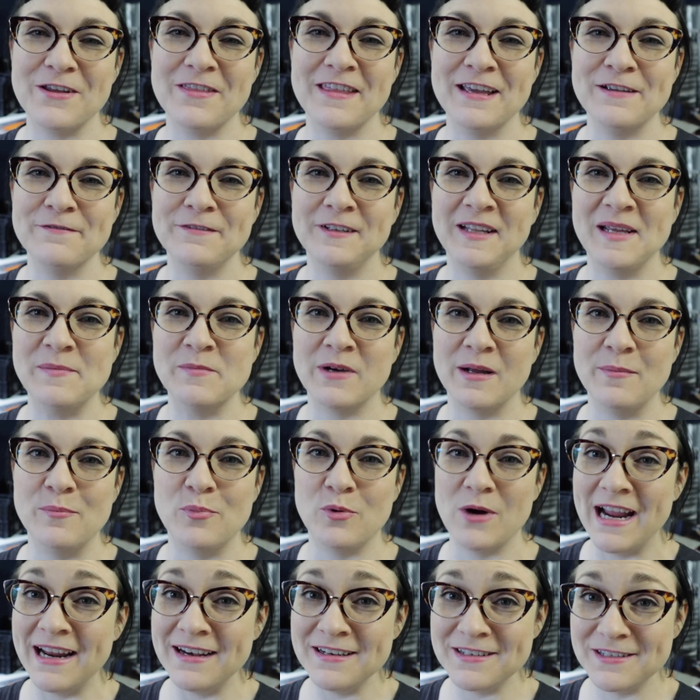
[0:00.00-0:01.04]
thankfully my
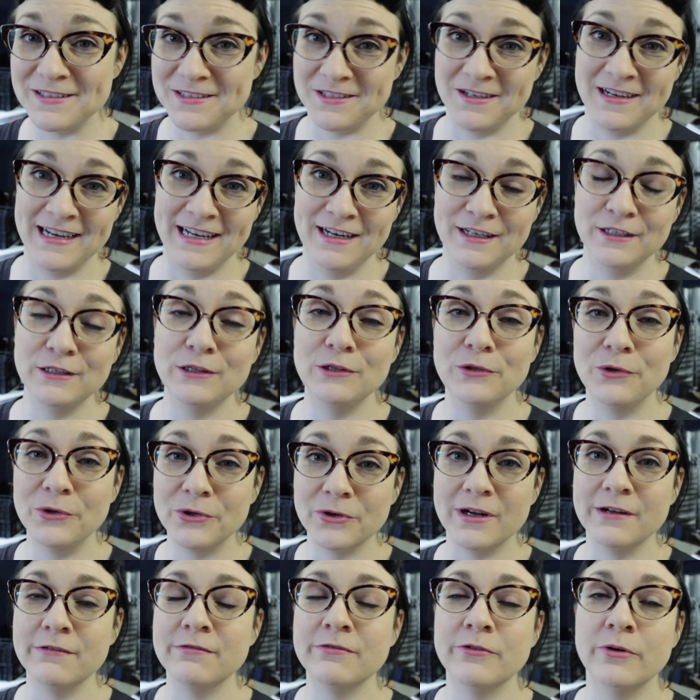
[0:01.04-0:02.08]
brand designer,
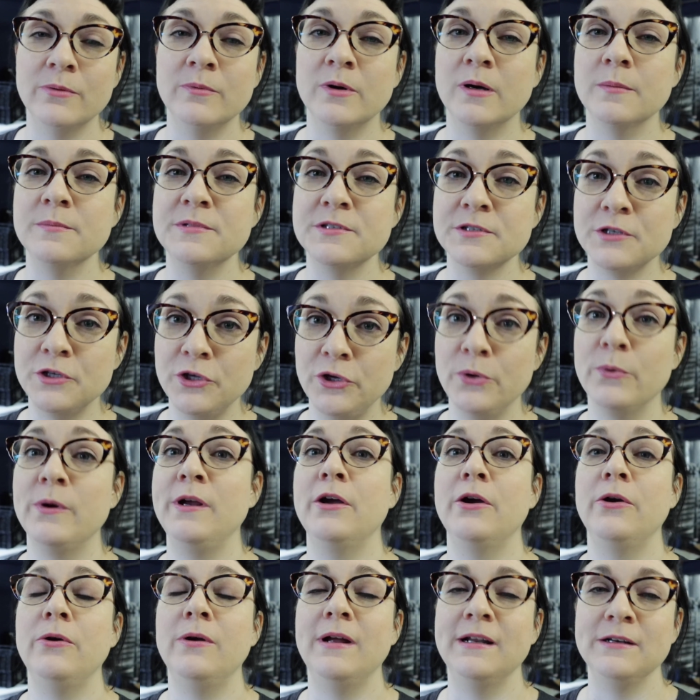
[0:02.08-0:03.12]
Laura from
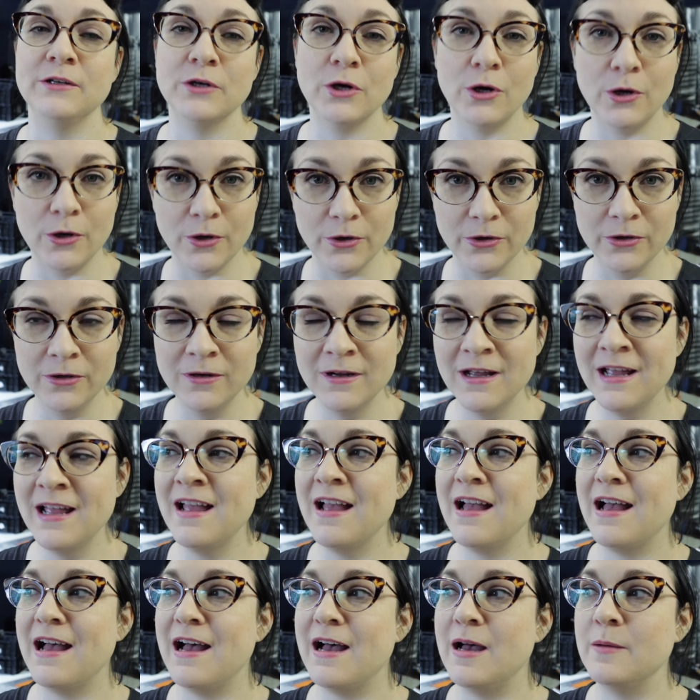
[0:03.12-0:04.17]
Xero &
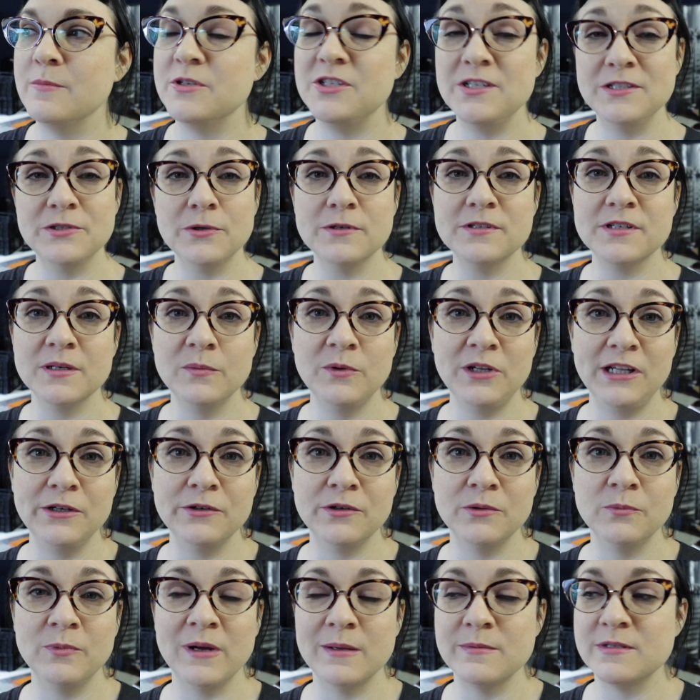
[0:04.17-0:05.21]
Co, she's also really
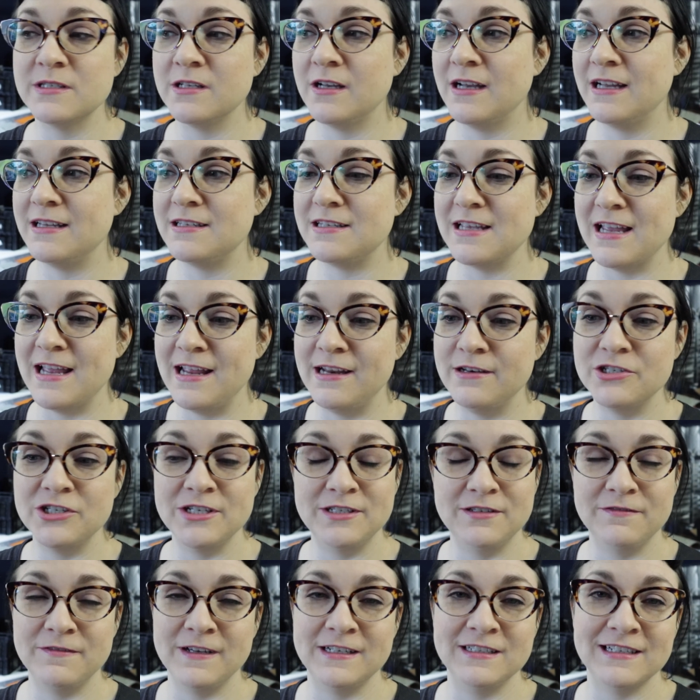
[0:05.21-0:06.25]
good at websites, and
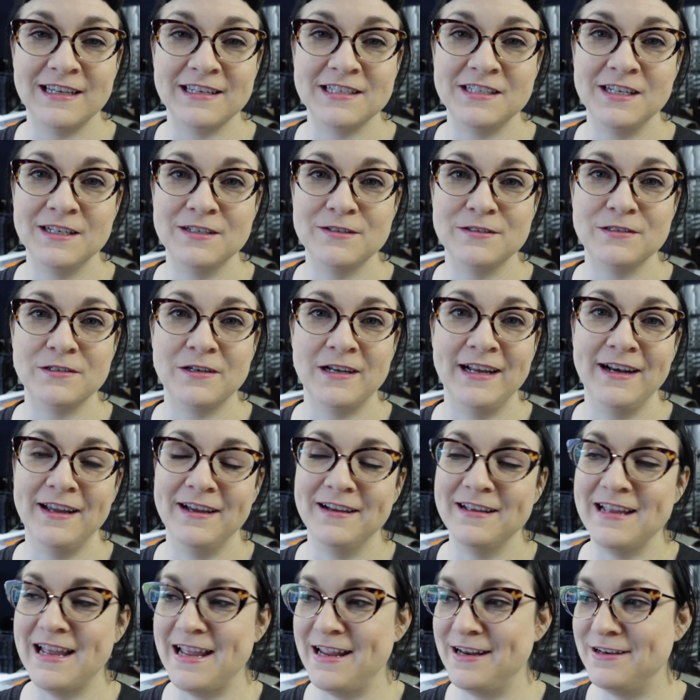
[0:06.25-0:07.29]
she's a fantastic
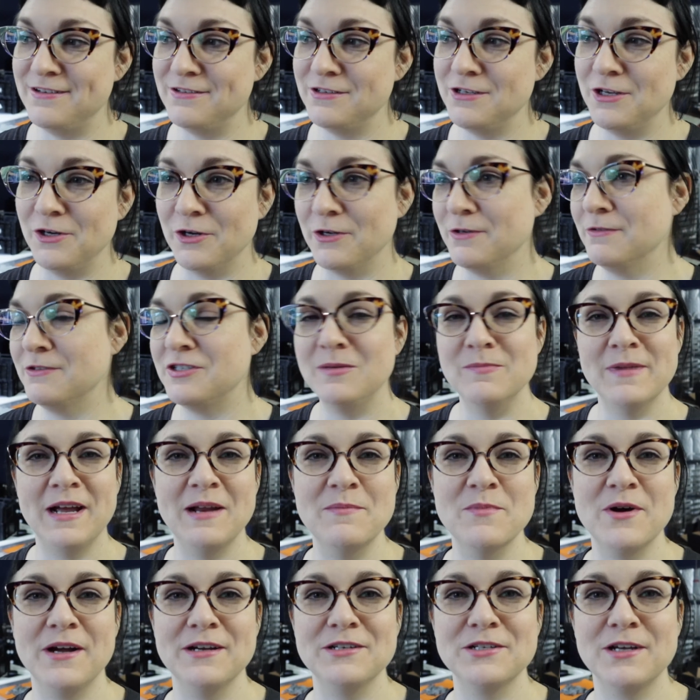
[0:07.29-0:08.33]
designer, and you know, she
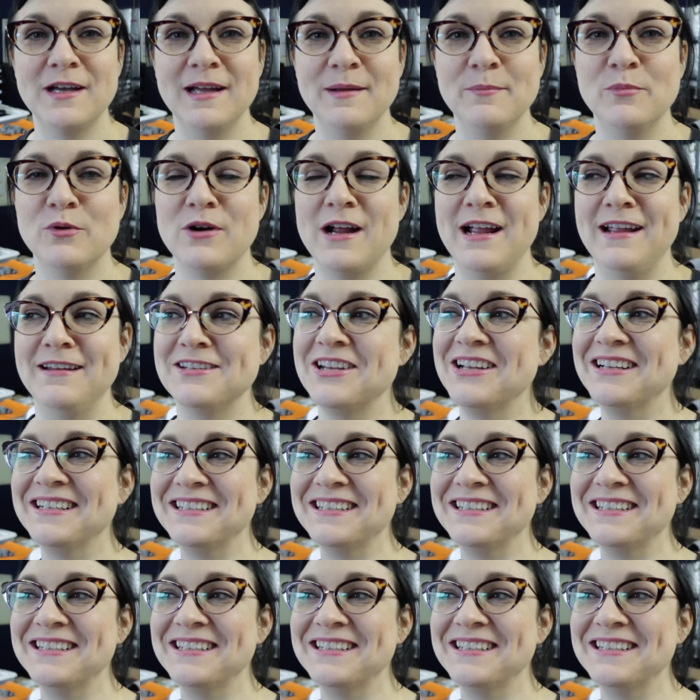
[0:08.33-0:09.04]
made my entire brand.